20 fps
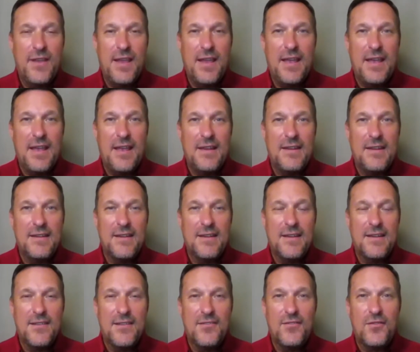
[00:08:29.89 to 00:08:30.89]

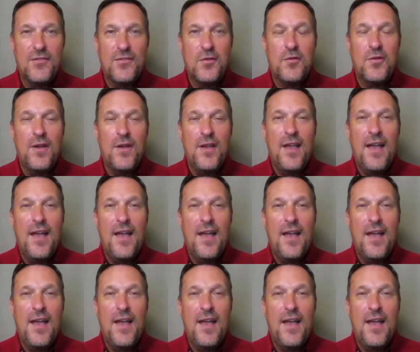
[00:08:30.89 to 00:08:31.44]
and so